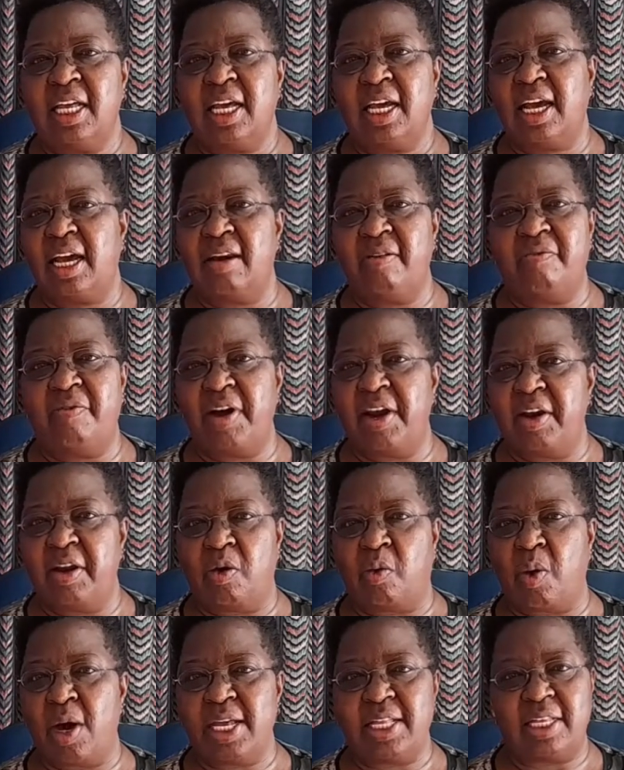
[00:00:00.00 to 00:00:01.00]
can vary
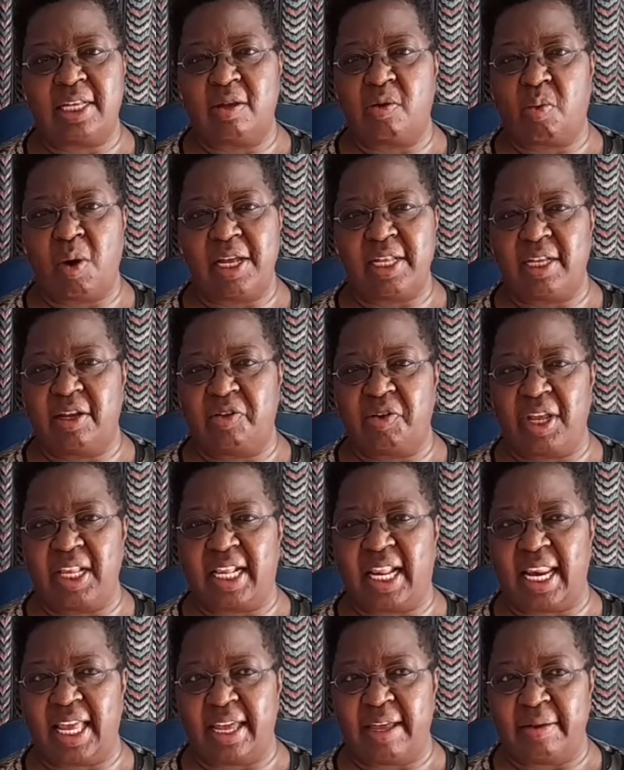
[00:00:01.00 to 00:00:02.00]
quite
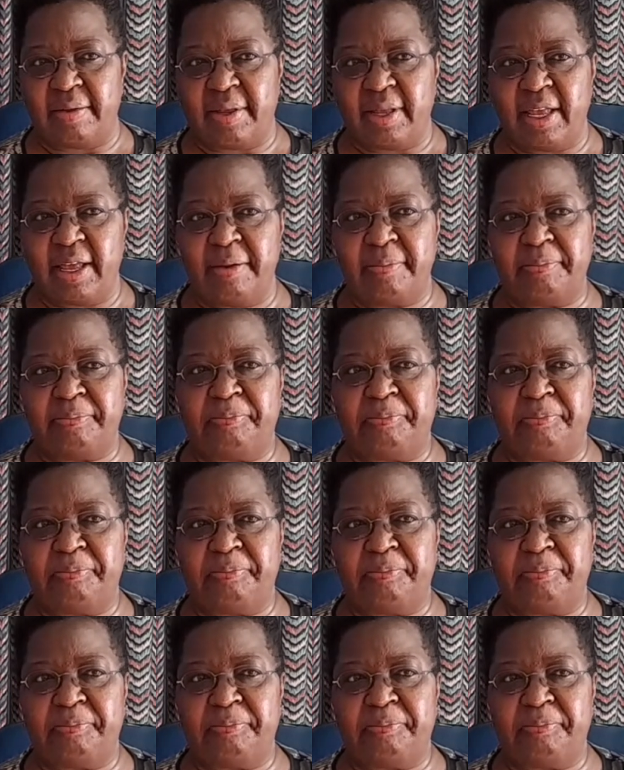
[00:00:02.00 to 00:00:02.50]
greatly. Yeah.